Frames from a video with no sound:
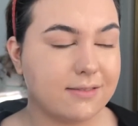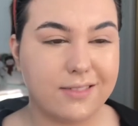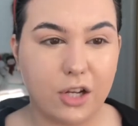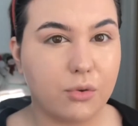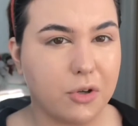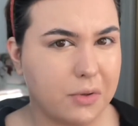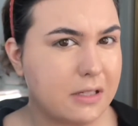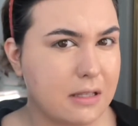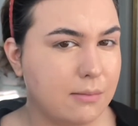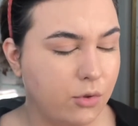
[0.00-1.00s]
you know, going
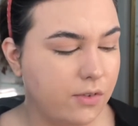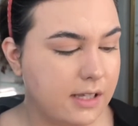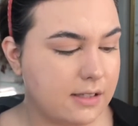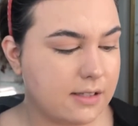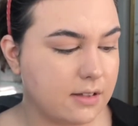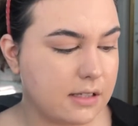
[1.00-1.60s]
to the movies,